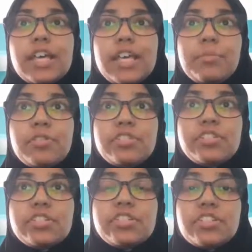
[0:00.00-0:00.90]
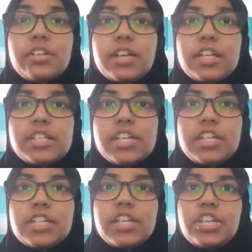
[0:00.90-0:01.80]
emerging
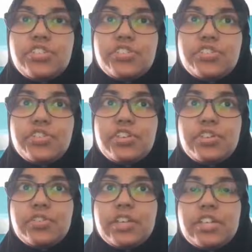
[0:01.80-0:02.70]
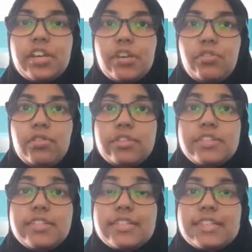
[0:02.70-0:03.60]
genetic engineering
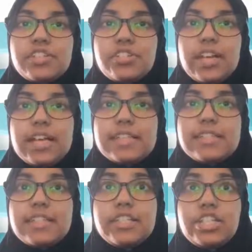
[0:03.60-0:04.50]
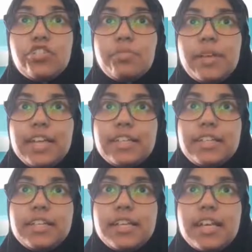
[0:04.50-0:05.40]
technologies such as the genome
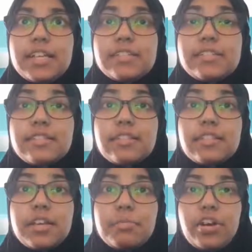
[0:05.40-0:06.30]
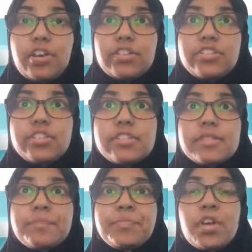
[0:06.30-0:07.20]
editing and synthetic biologies,
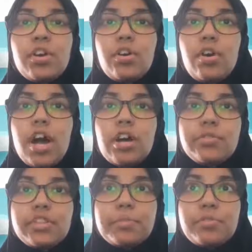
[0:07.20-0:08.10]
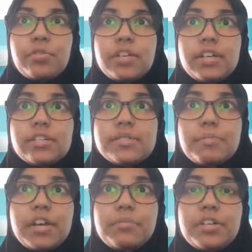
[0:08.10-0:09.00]
or how their products
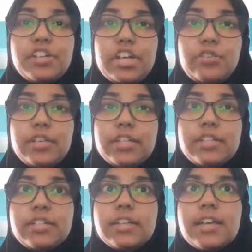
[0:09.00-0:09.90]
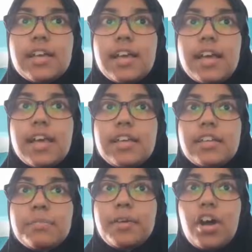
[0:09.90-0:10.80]
might be regulated, and
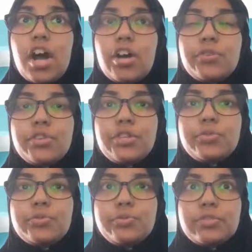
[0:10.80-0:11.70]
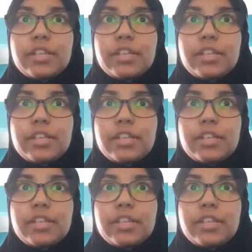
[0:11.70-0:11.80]
about how new